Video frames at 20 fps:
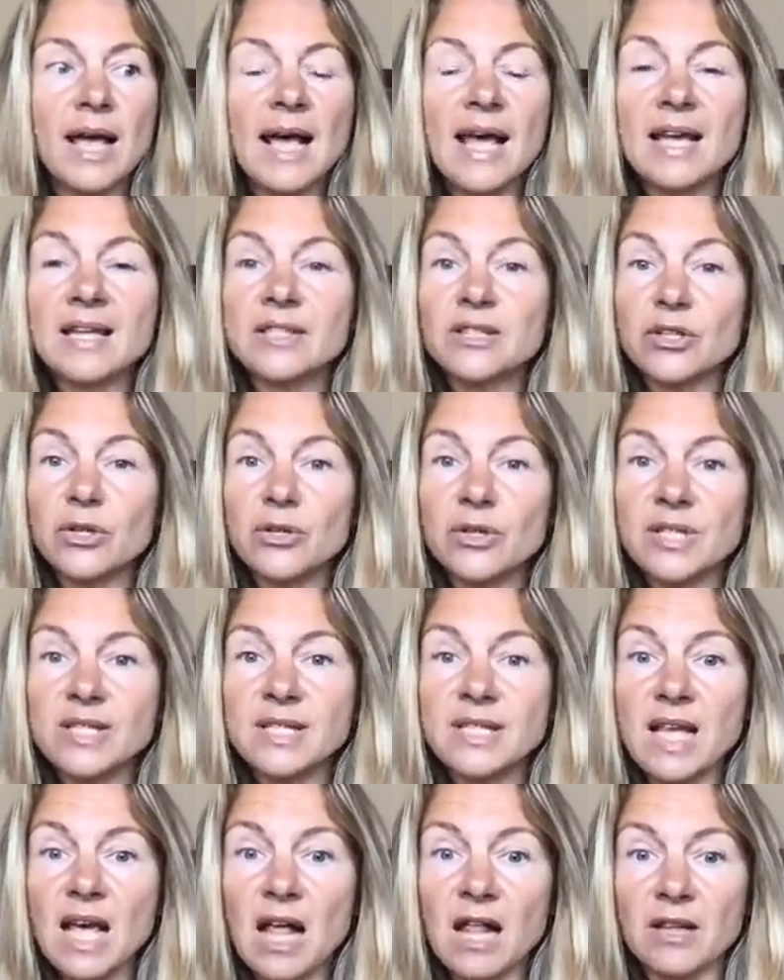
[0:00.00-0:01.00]
as
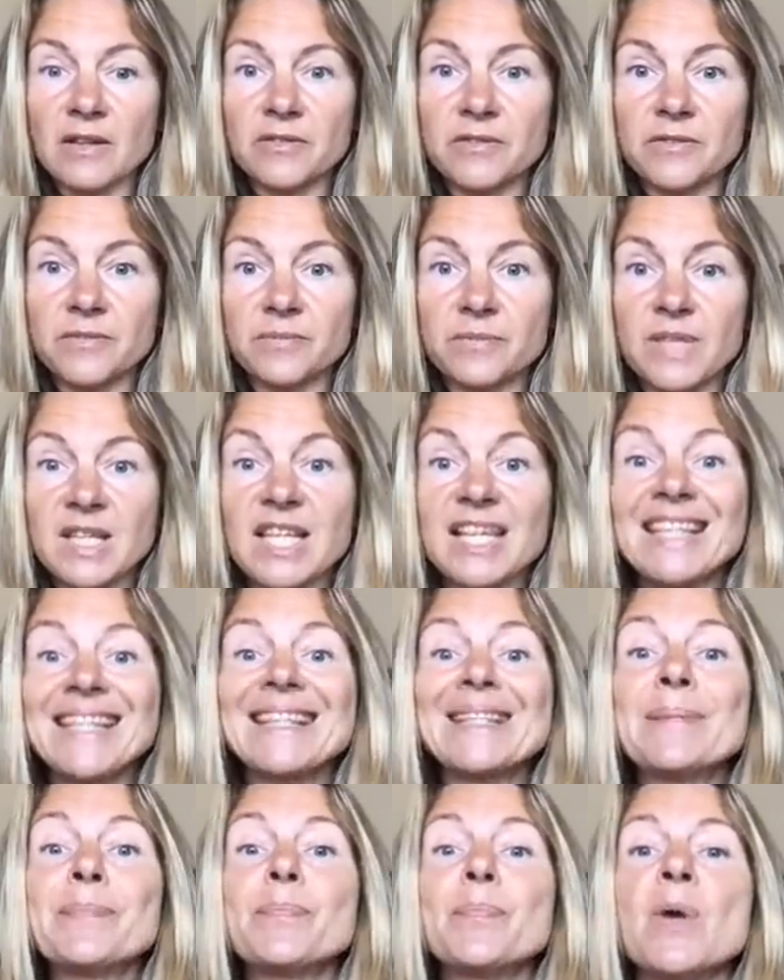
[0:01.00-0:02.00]
yourself in
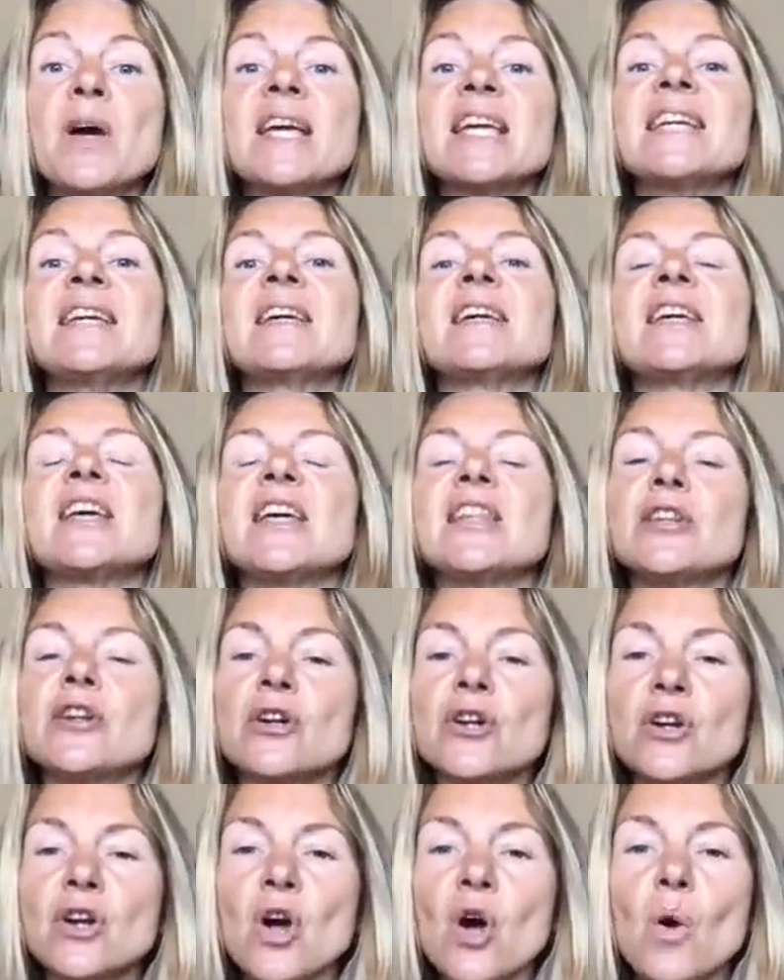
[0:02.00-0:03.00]
the and
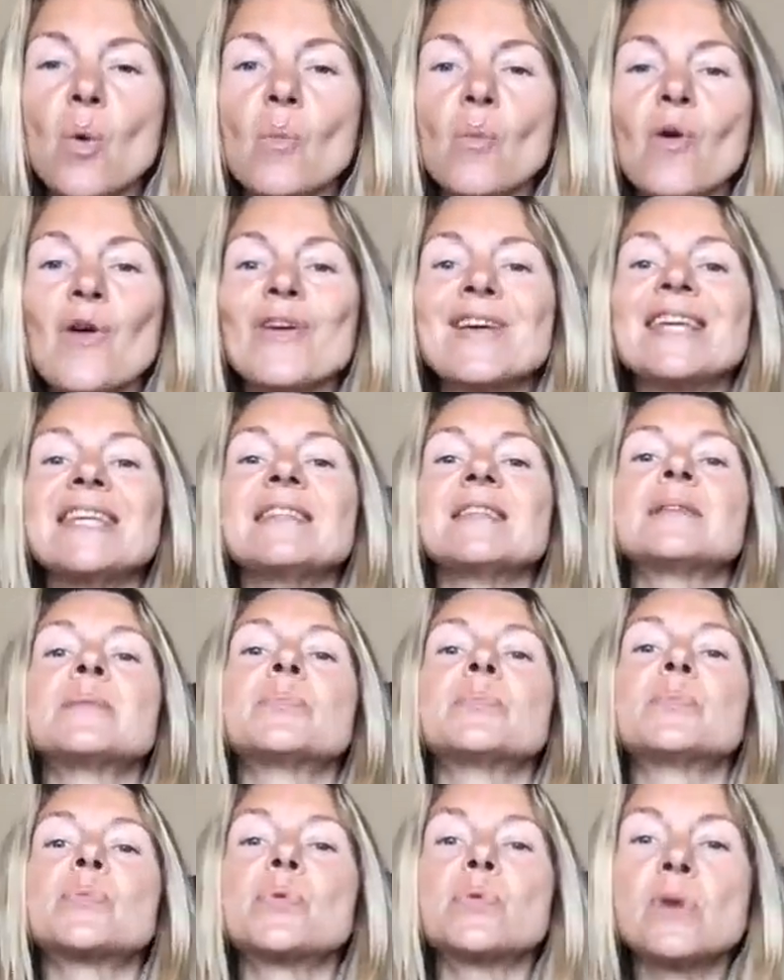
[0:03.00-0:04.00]
grow more in the
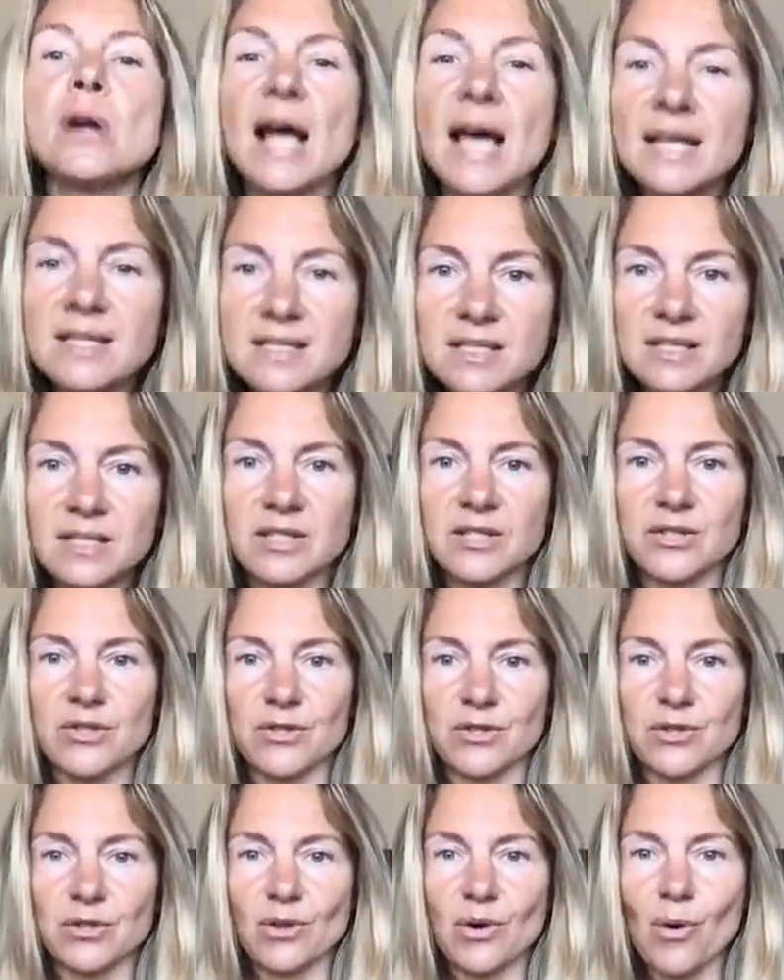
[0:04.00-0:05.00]

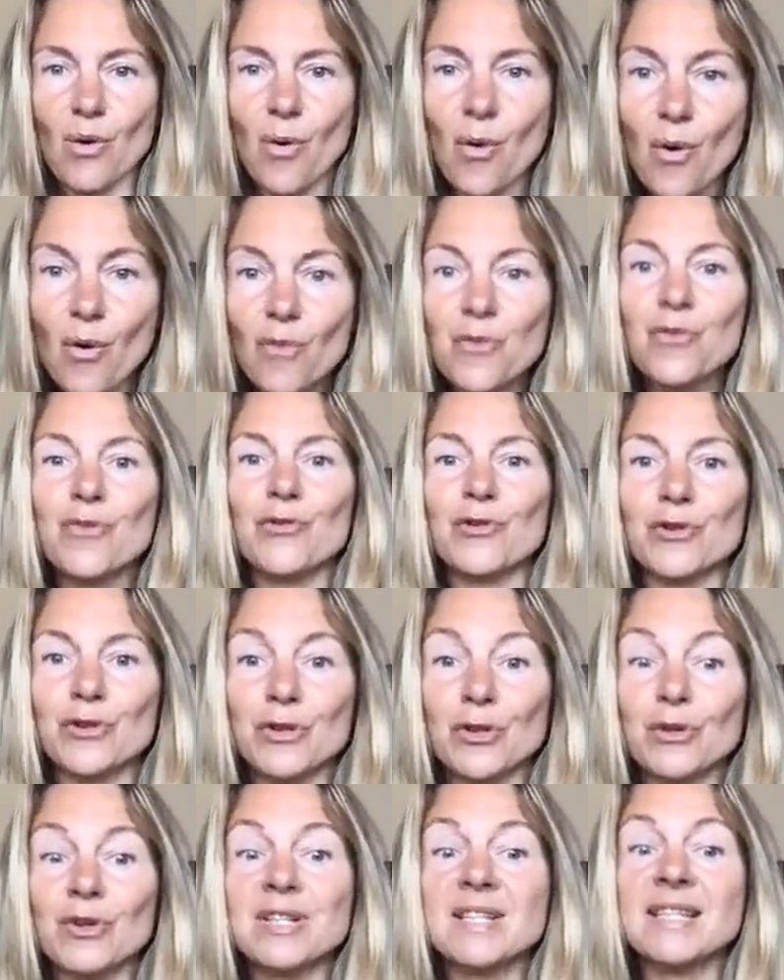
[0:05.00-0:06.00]
presence of
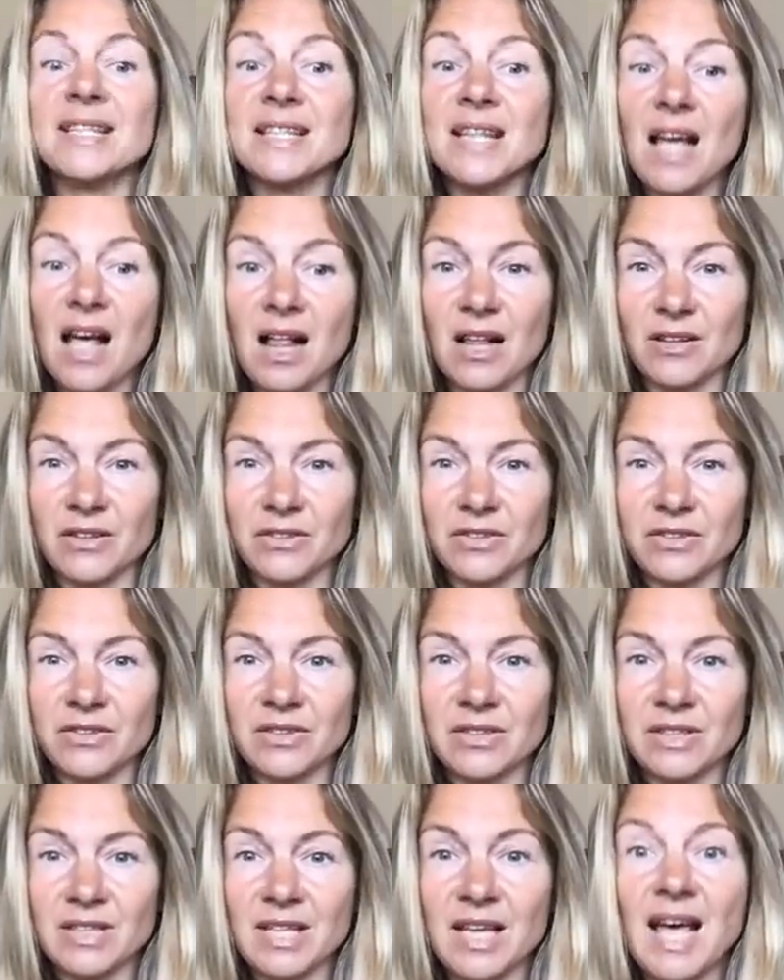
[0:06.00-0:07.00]
yourself,
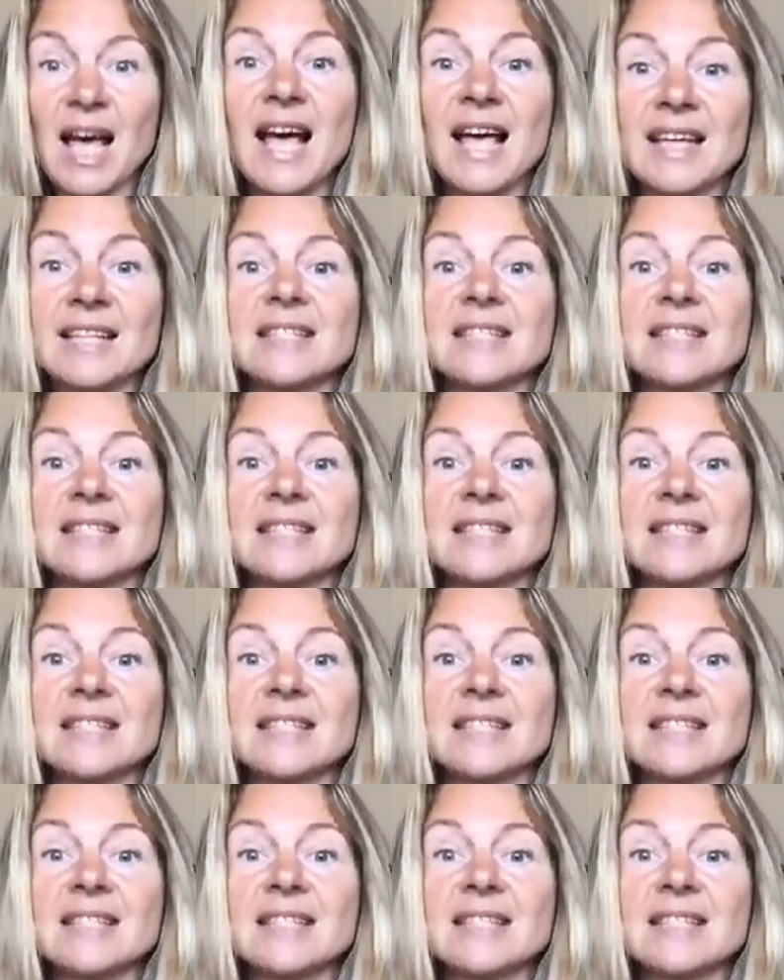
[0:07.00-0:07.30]
yeah,